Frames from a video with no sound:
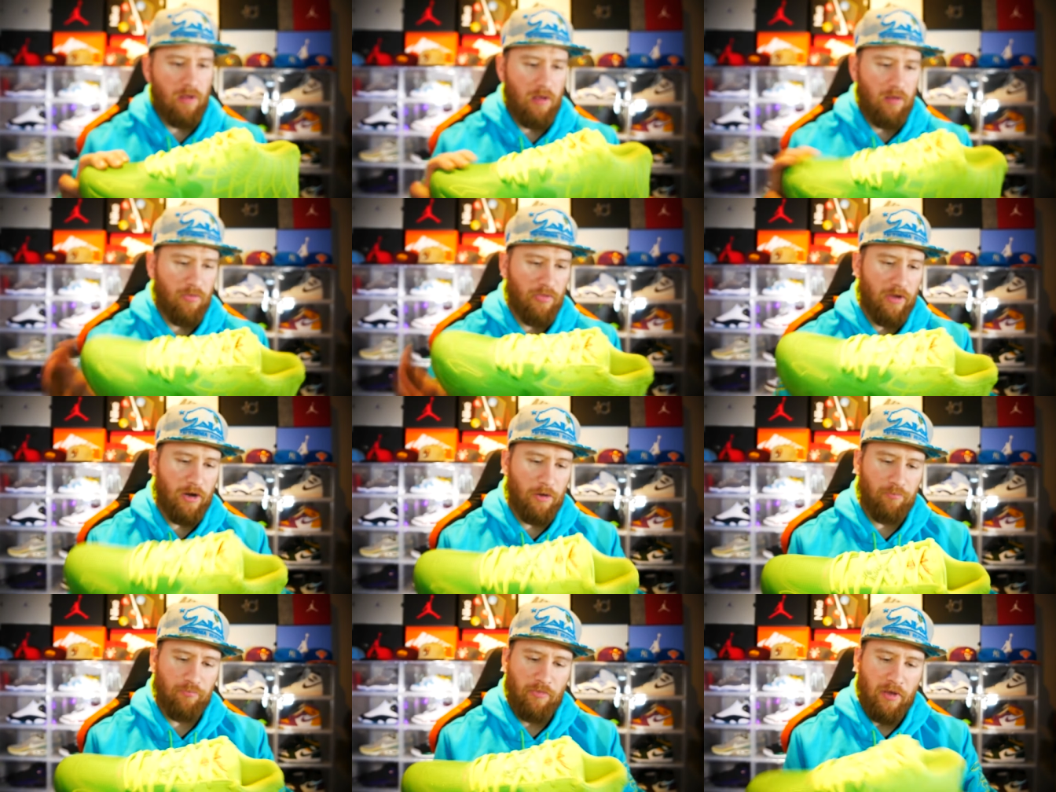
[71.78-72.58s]
out
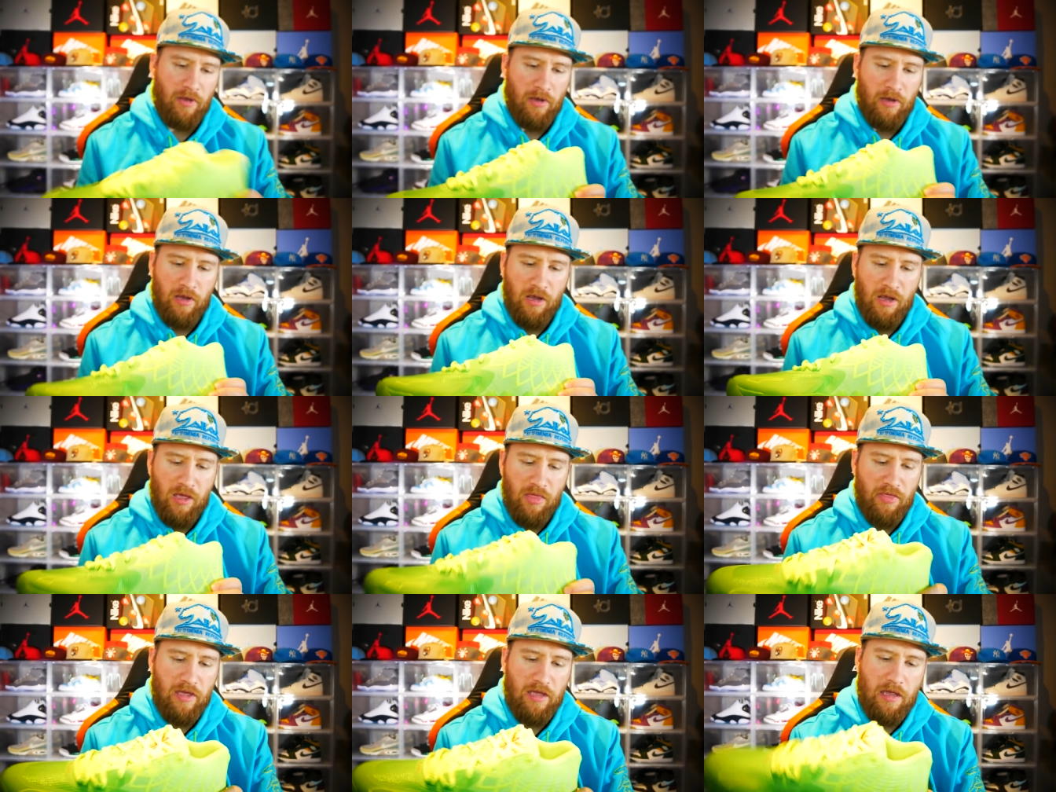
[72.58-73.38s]
there.
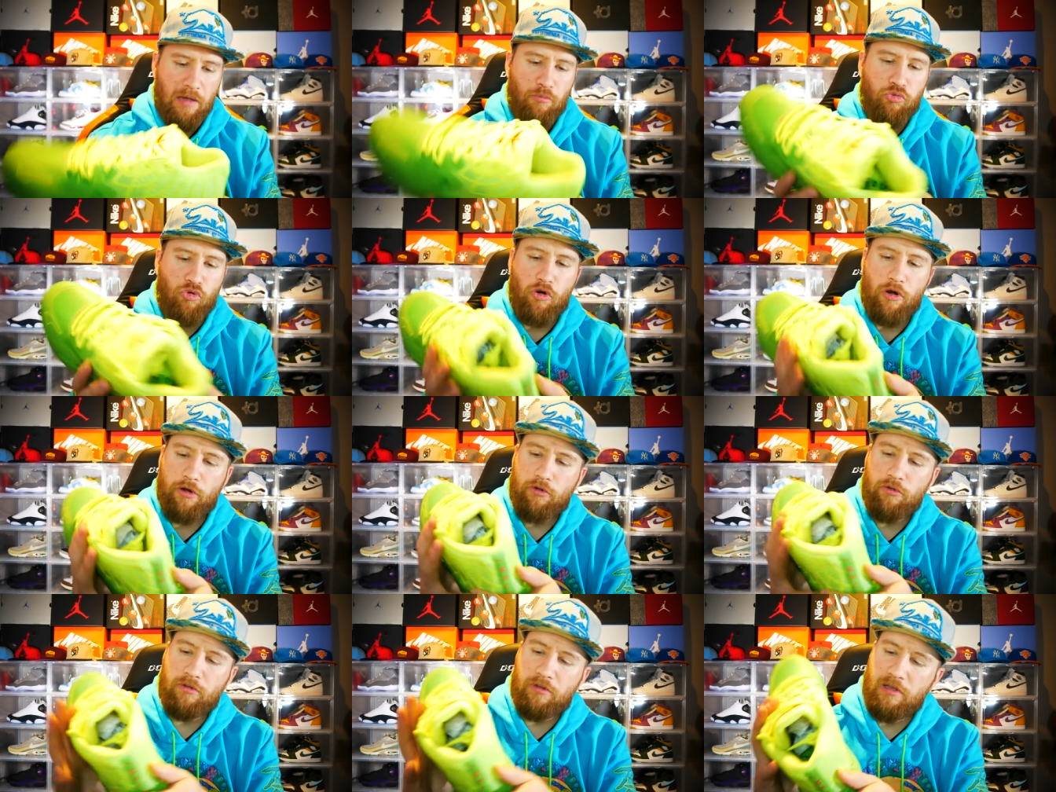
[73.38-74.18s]
The
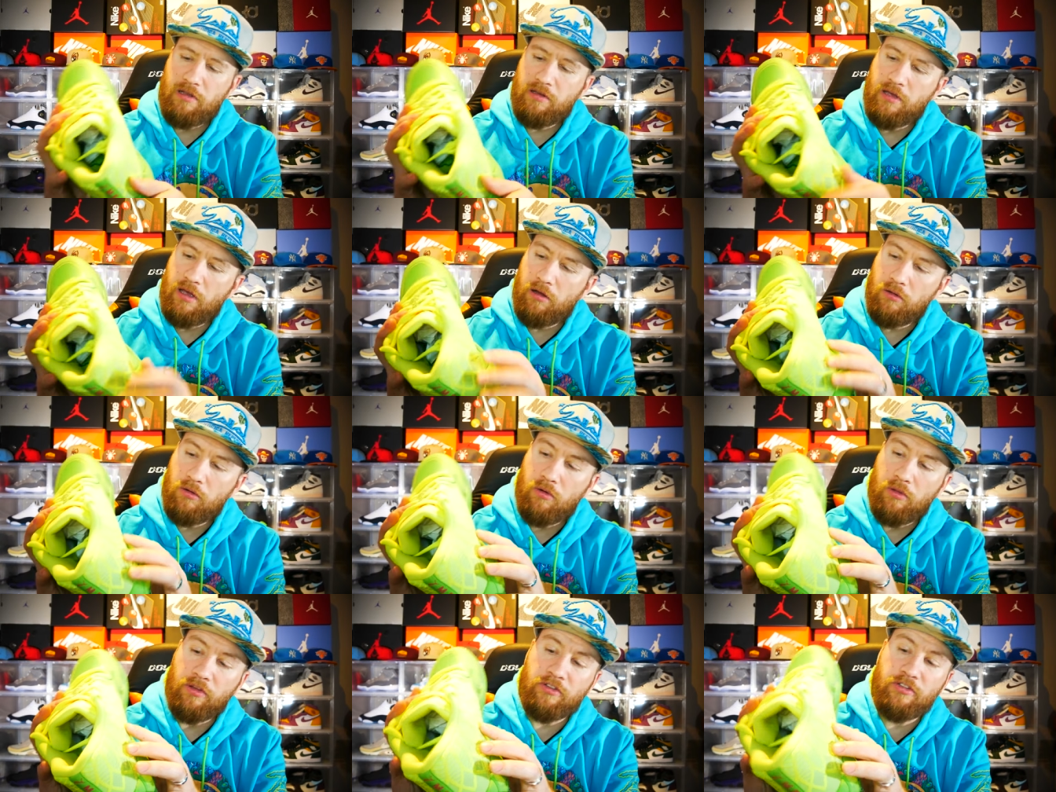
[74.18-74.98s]
embroidered detail
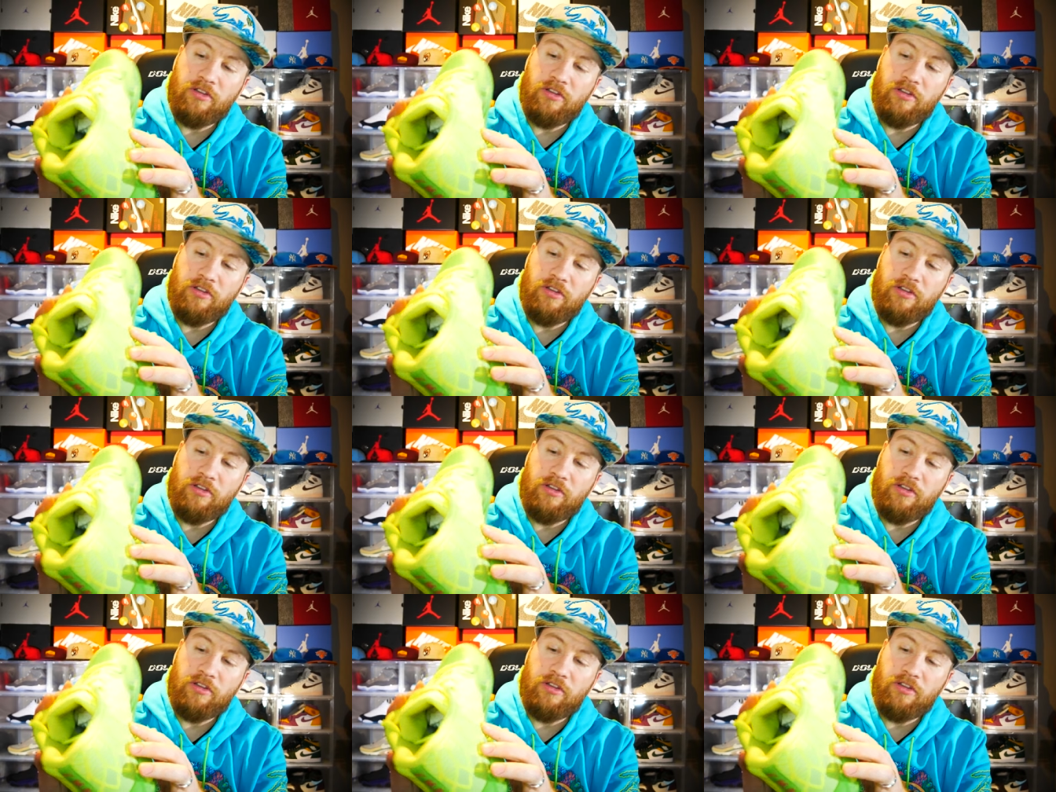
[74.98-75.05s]
on the